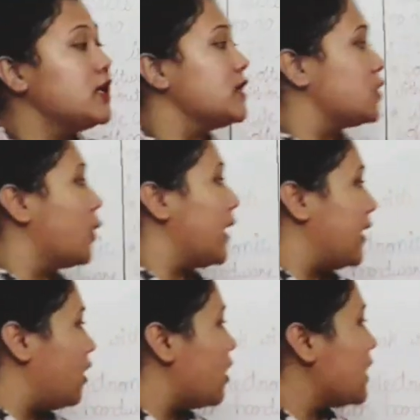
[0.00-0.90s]
So
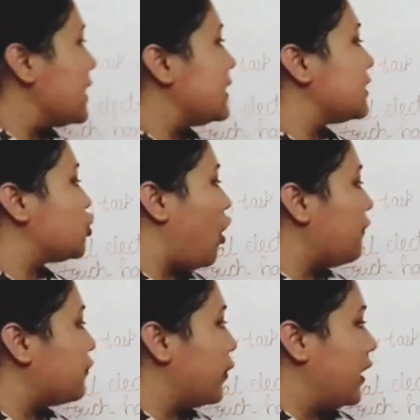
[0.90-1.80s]
here in the
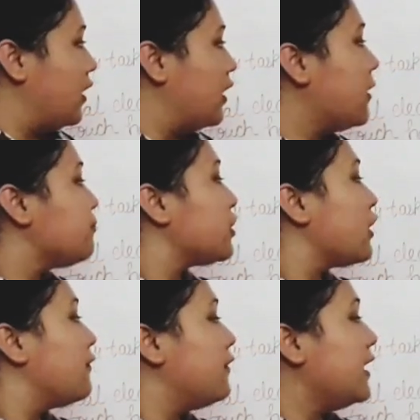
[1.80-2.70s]
software
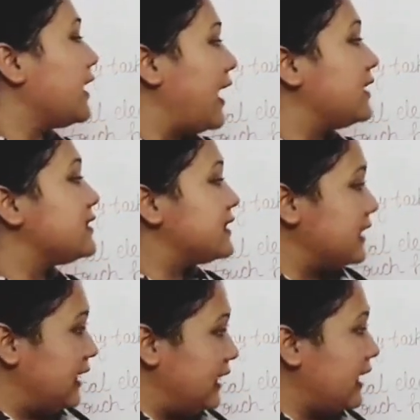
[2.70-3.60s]
we can
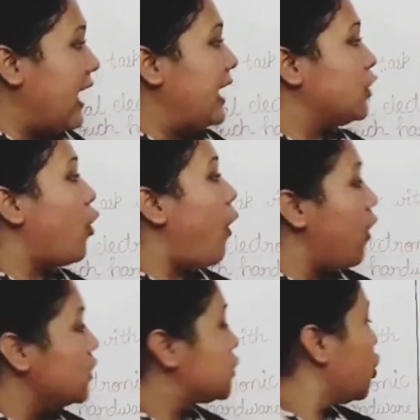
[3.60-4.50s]
see and
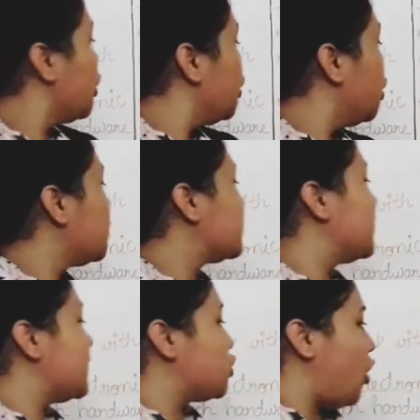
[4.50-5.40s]
also use
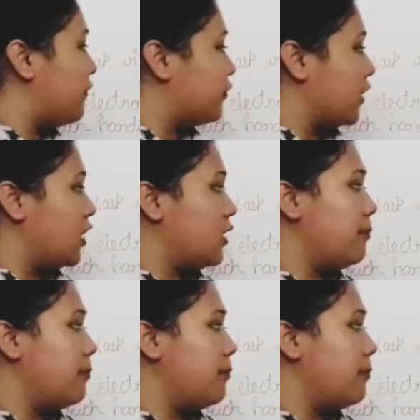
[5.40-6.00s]
the software